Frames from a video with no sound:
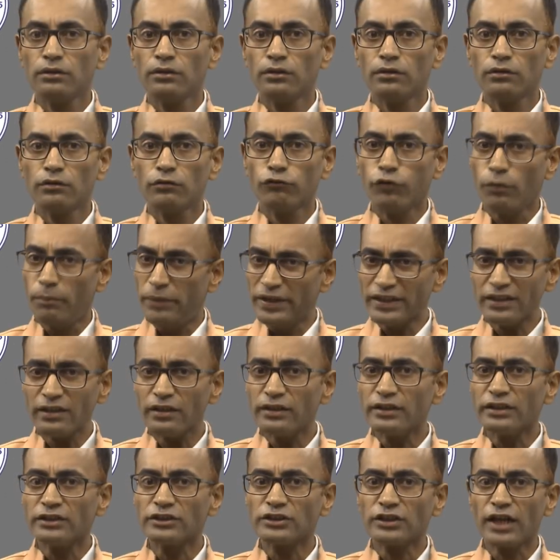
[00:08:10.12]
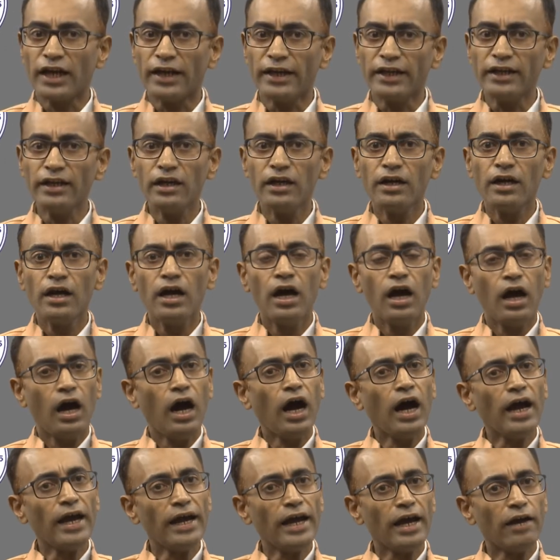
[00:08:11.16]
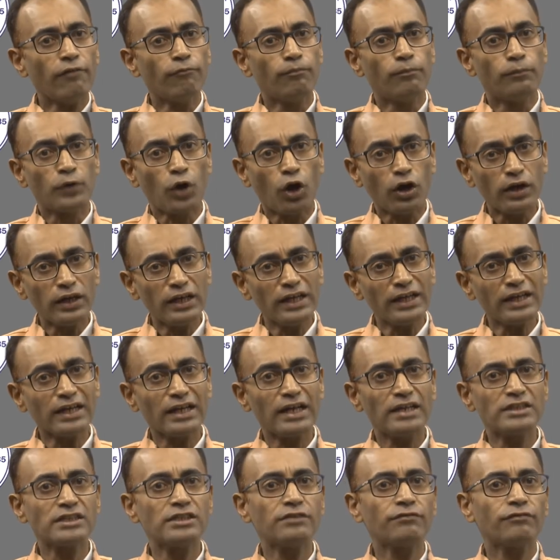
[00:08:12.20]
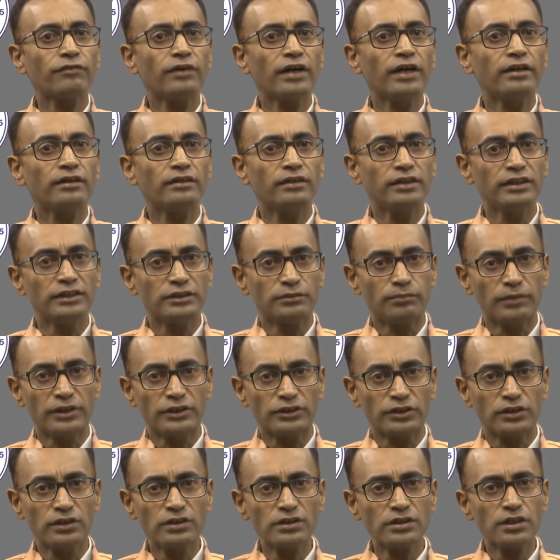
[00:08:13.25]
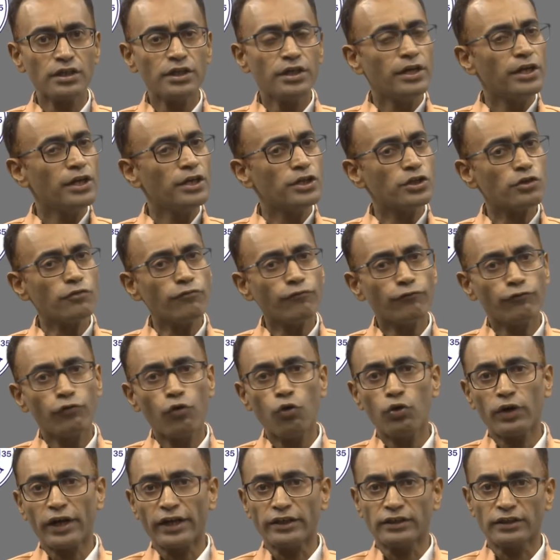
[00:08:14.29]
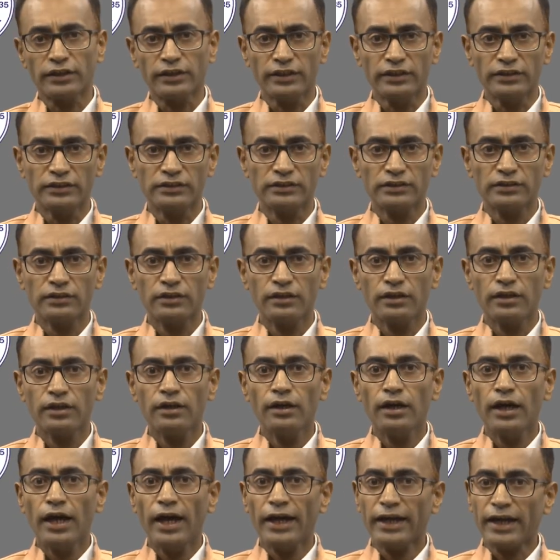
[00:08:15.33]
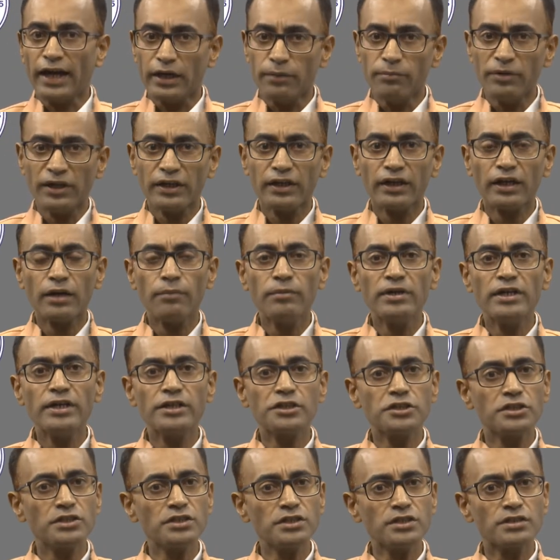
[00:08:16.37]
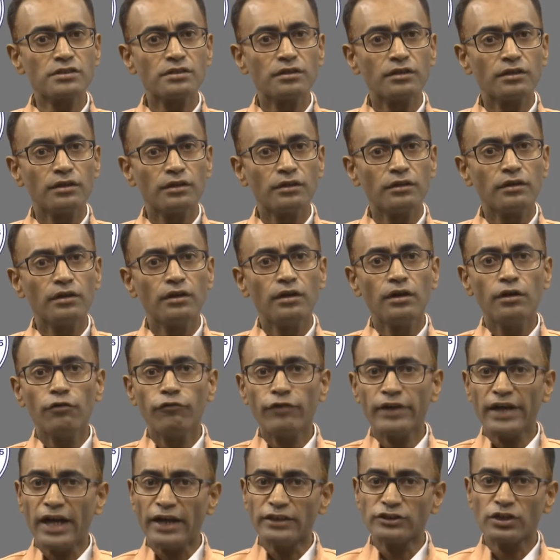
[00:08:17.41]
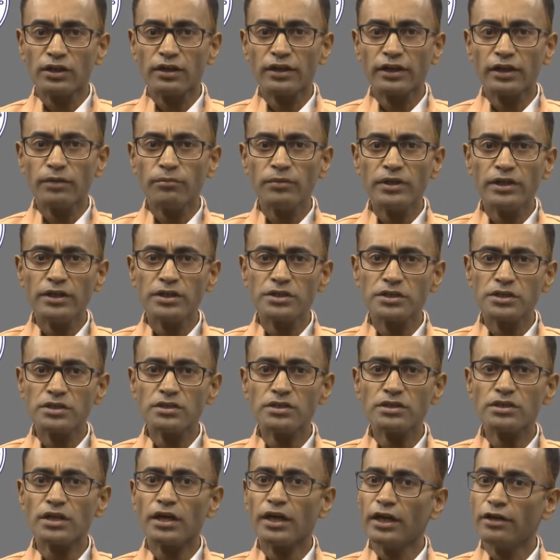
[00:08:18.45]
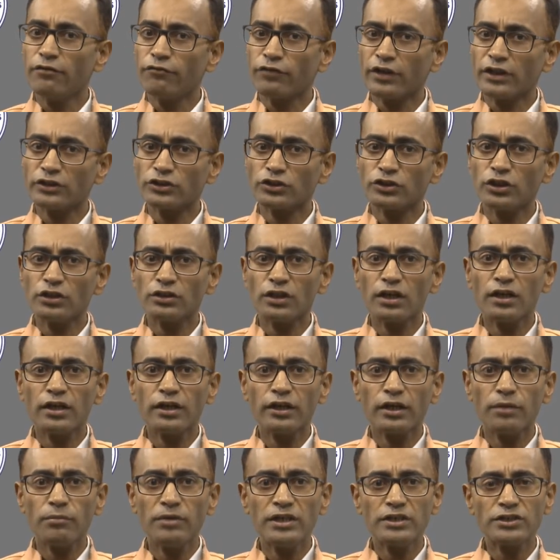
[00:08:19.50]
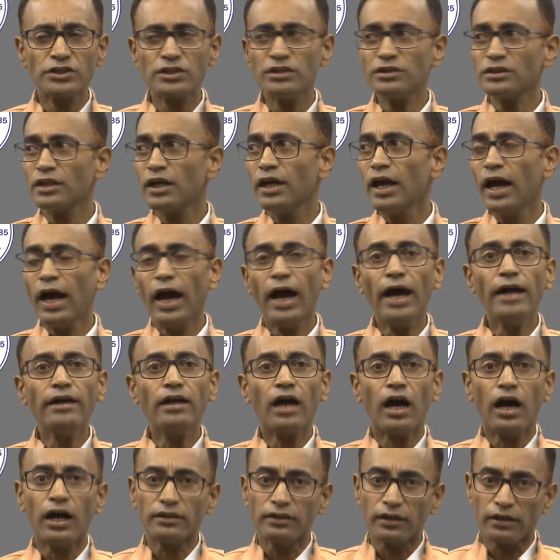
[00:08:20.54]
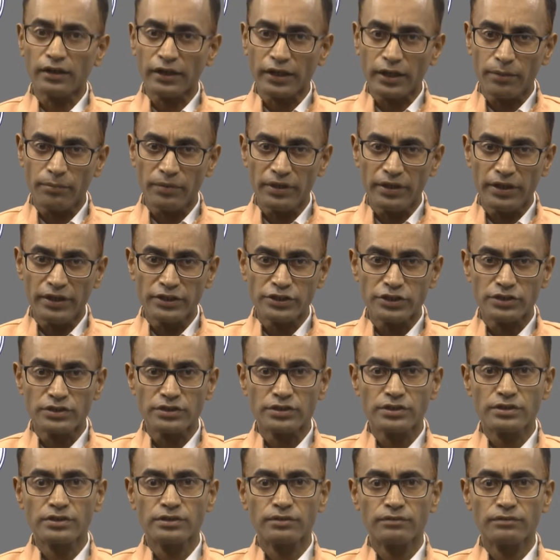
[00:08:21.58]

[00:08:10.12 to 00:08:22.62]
For better understanding, I have broadly classified these measures into four categories: academic recommendations, financial recommendations, infrastructural recommendations, and other recommendations.